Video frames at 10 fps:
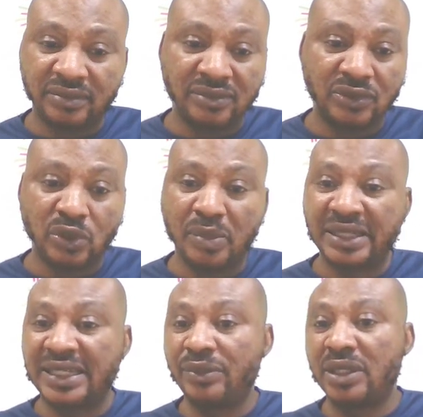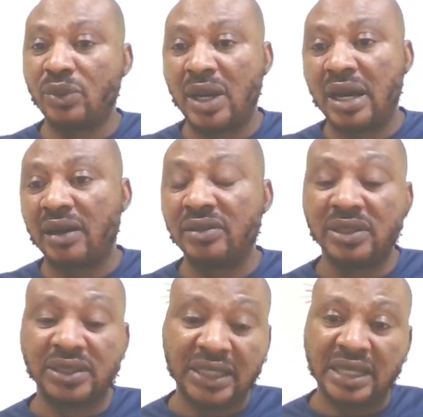No matter where you are on
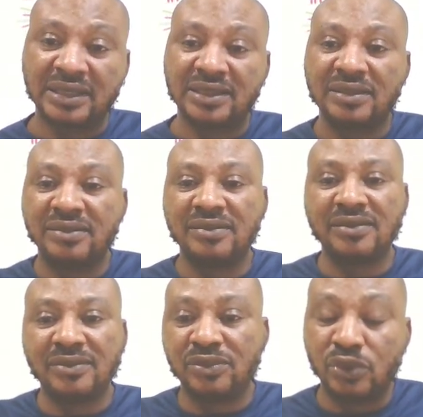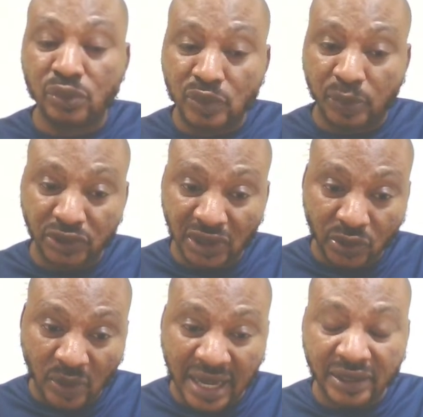this earth, the position
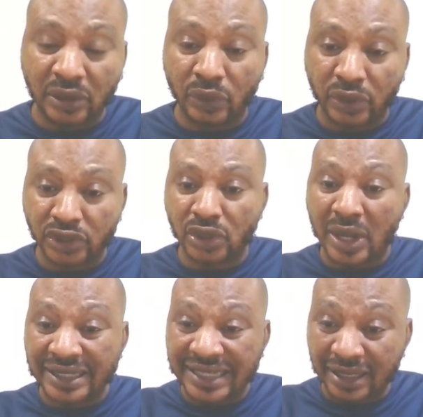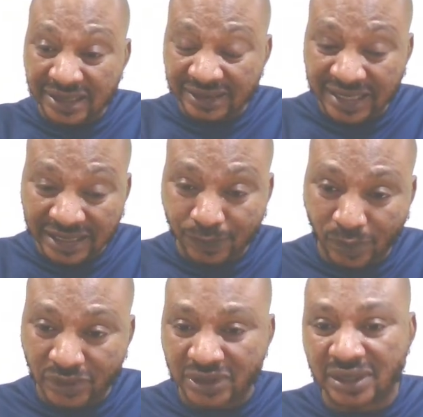you are, your location, that's the exact
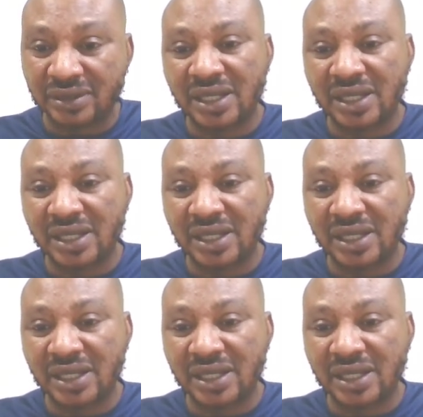spot.